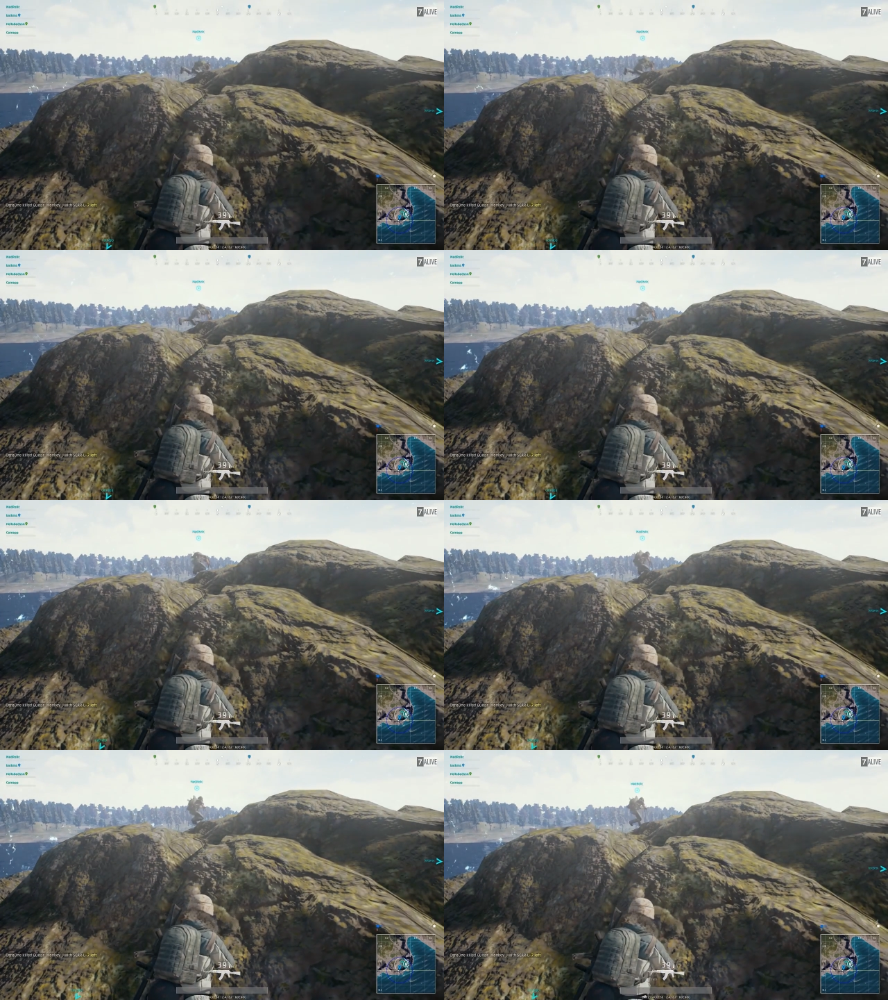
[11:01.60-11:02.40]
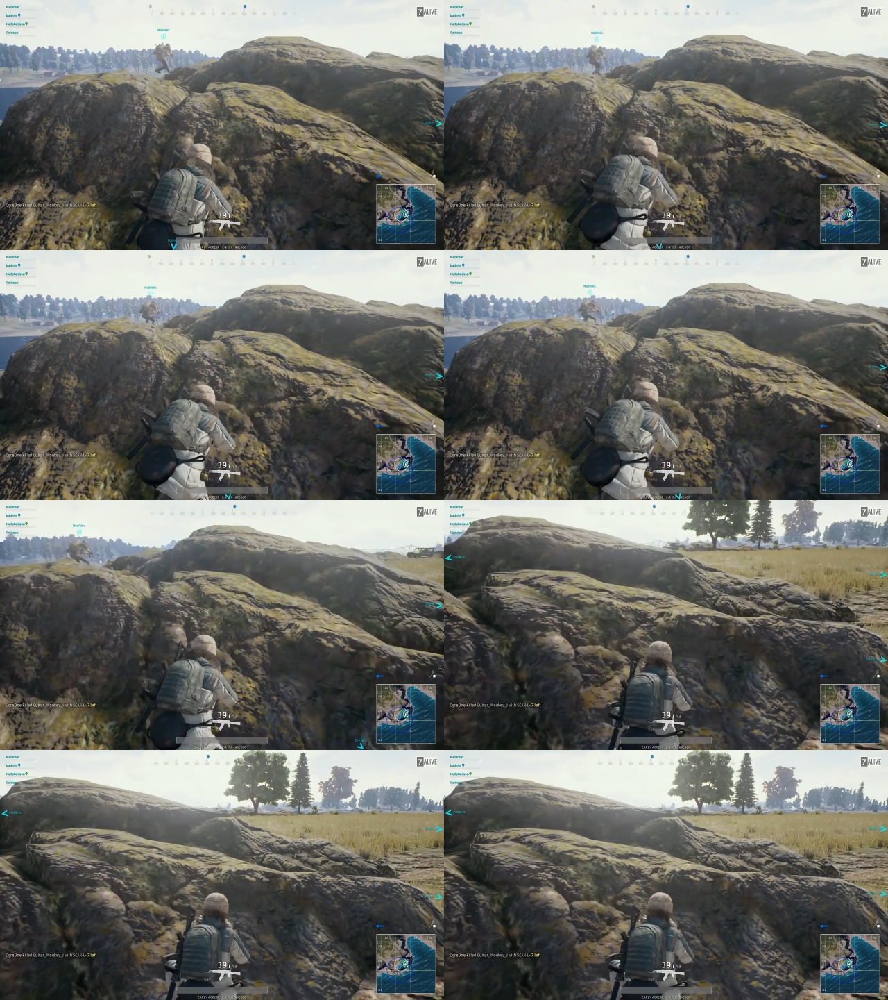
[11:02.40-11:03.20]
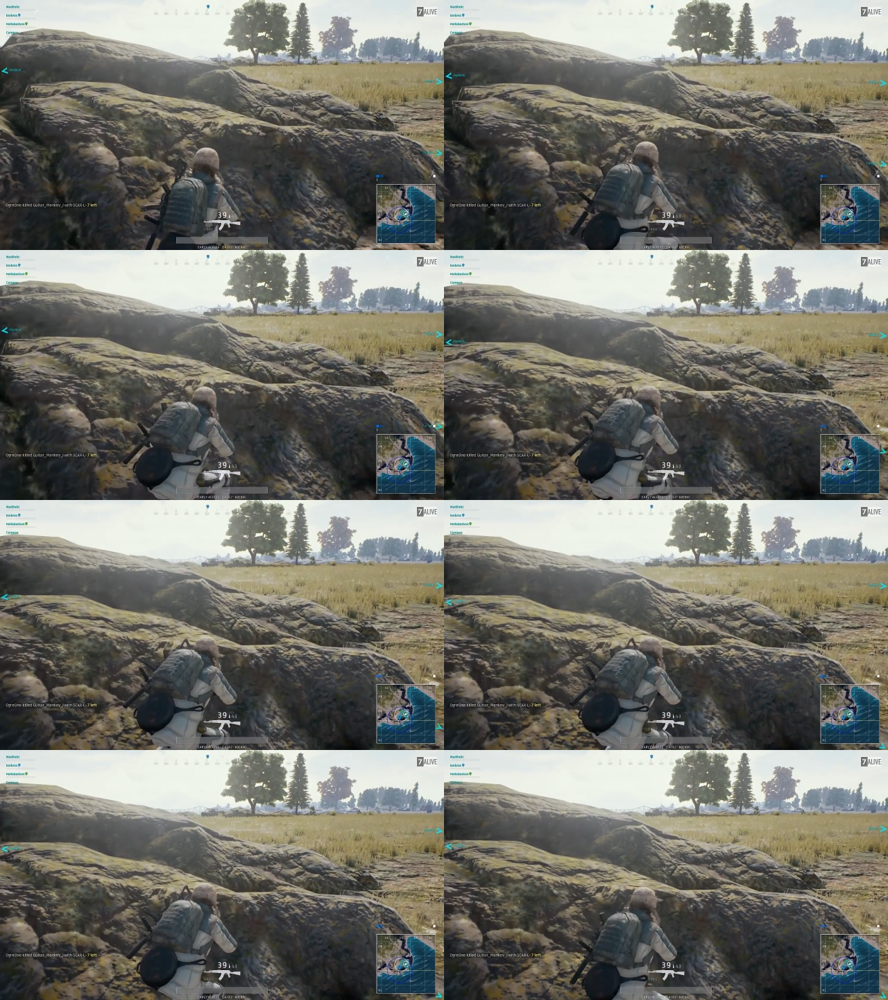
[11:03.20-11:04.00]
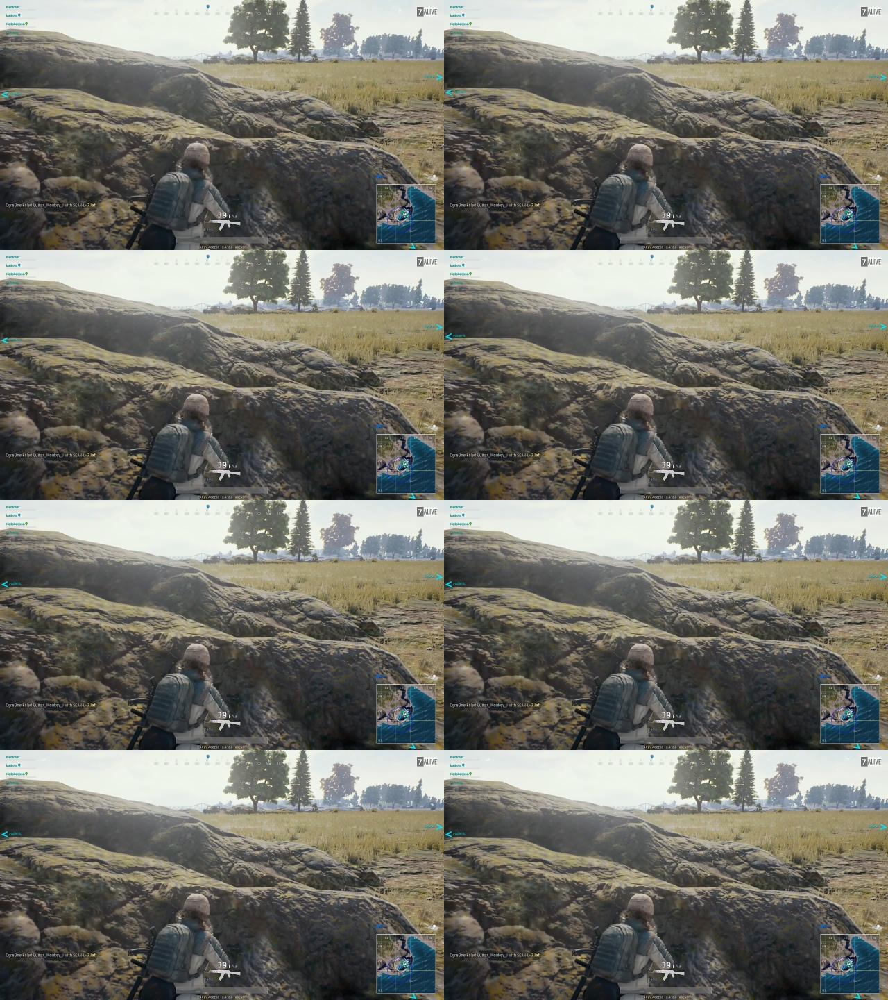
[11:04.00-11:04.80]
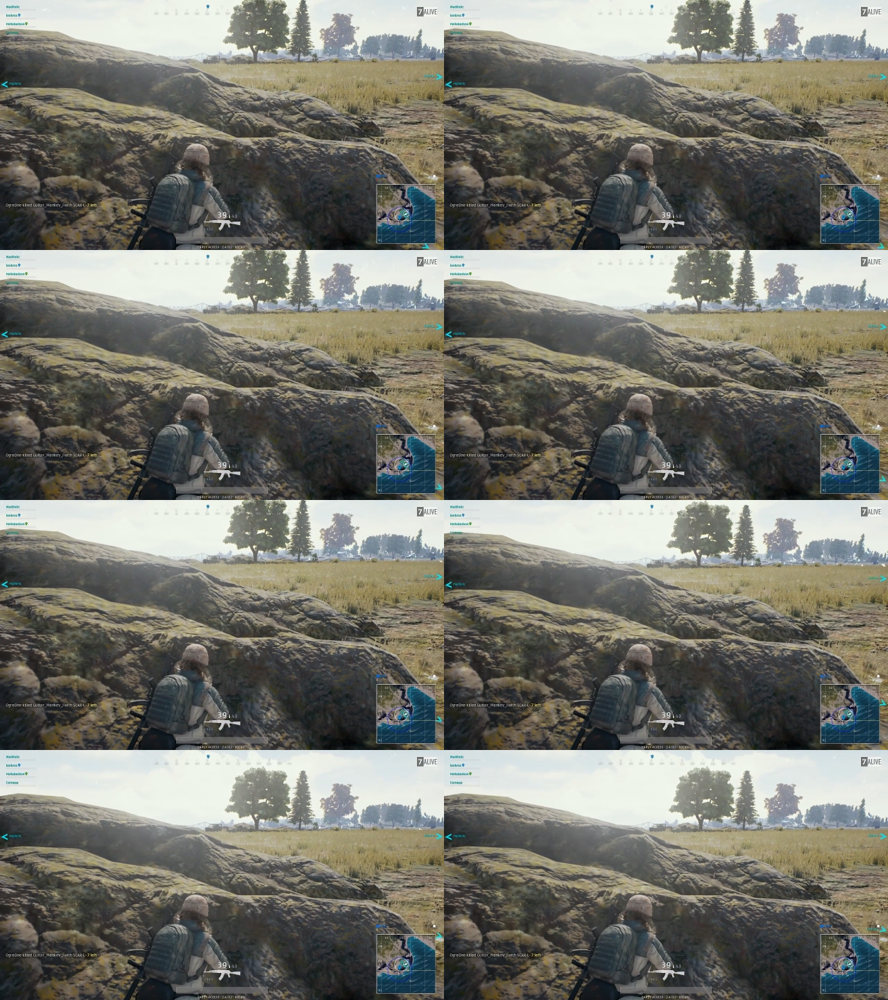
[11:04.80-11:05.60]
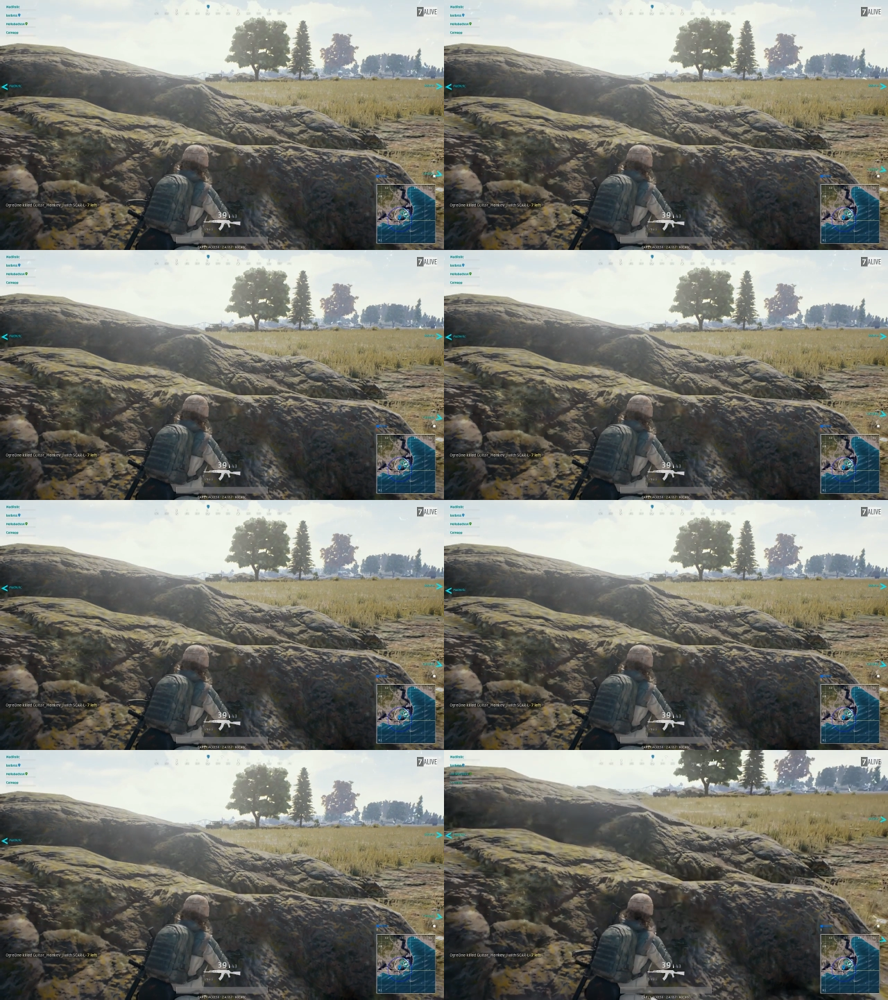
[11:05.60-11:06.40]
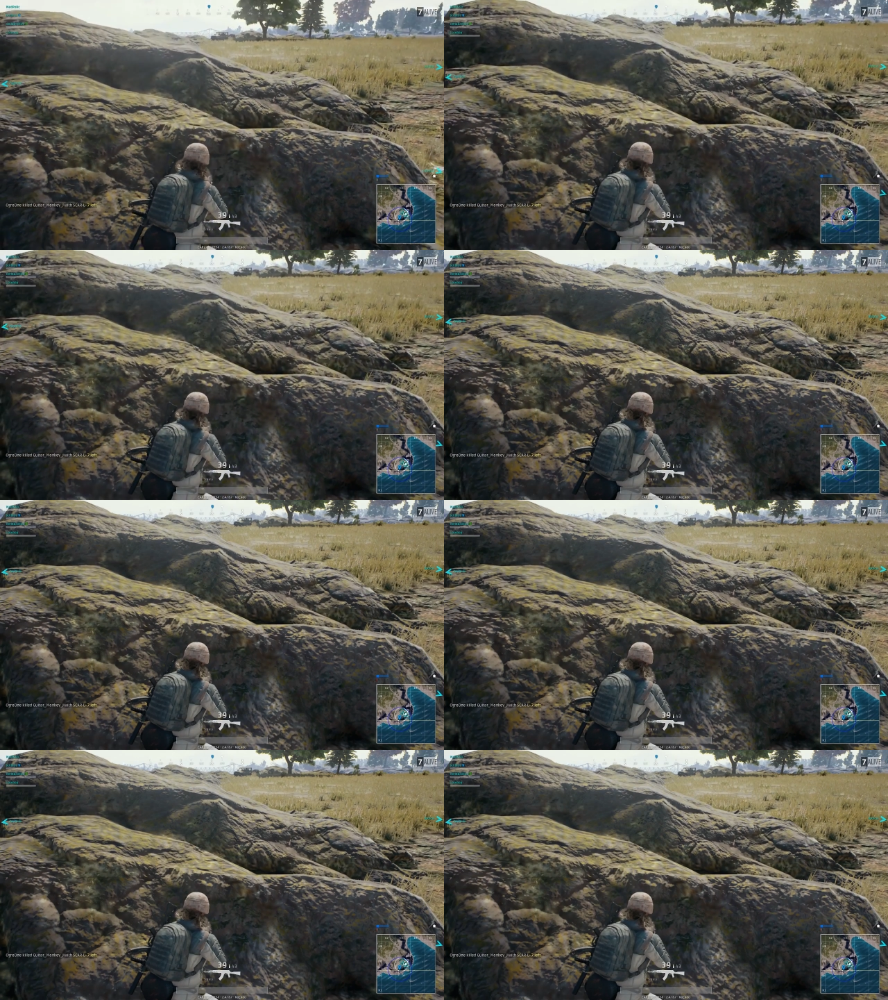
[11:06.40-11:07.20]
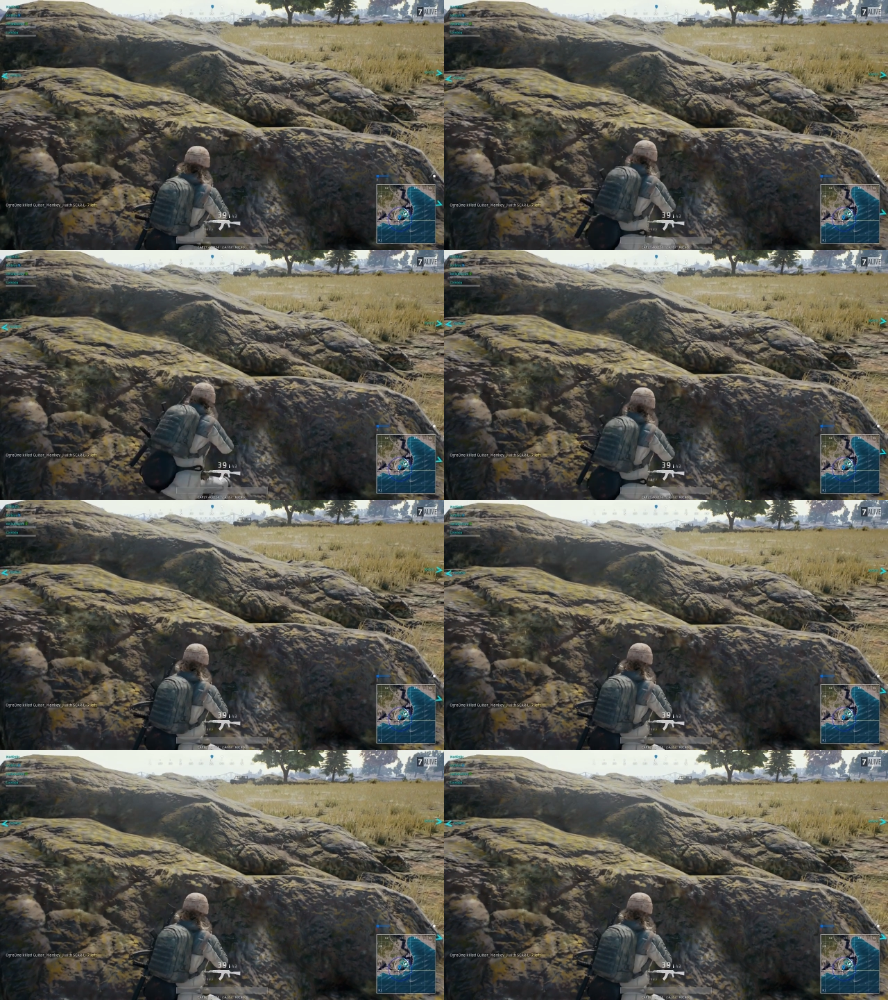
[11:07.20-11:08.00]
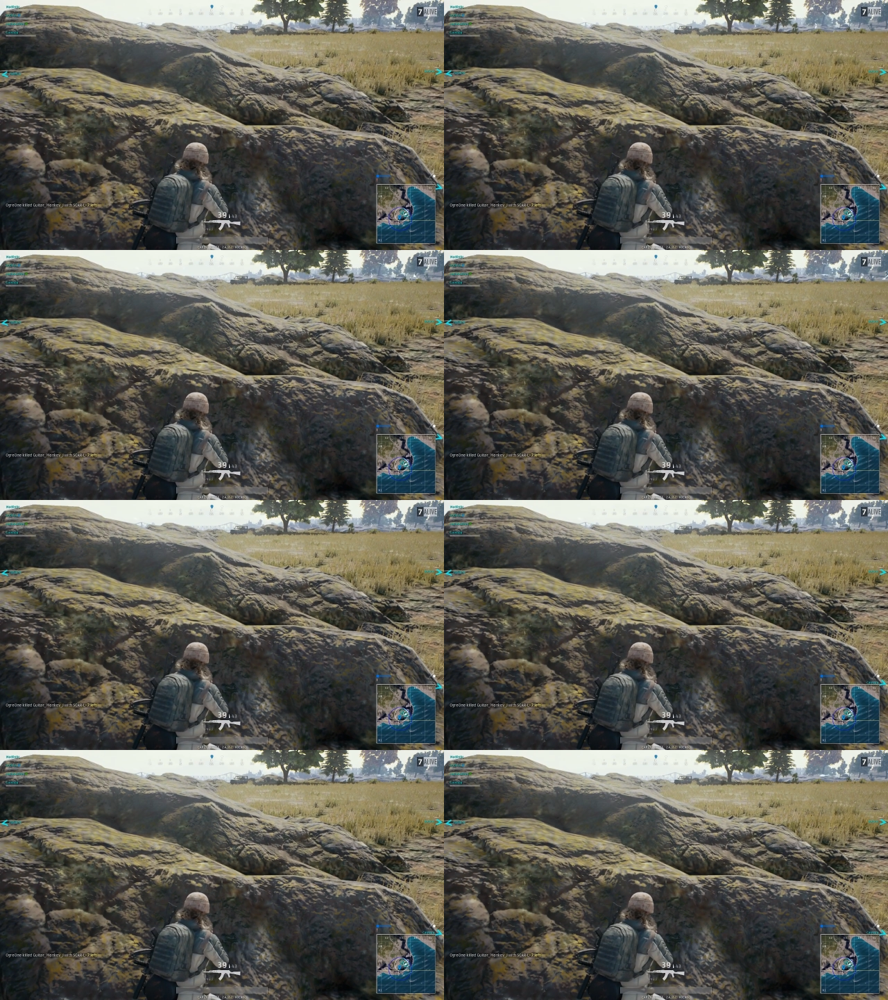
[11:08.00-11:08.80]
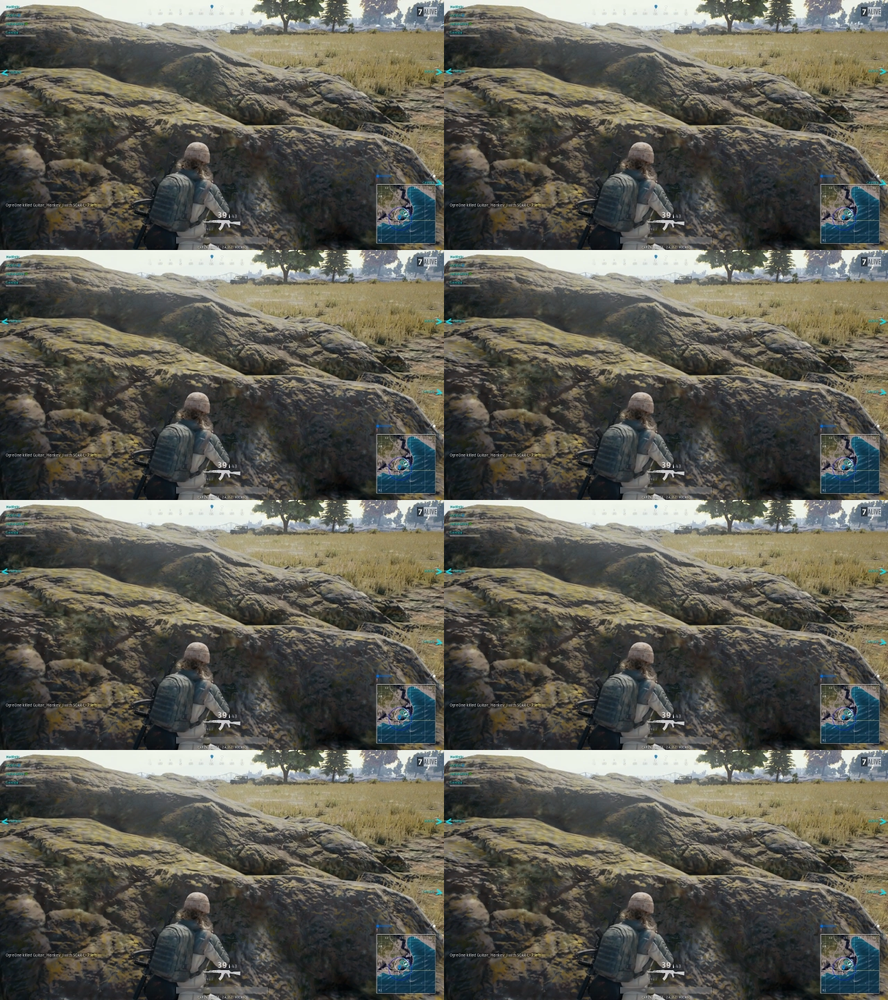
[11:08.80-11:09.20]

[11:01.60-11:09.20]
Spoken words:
[unreadable: no face in view]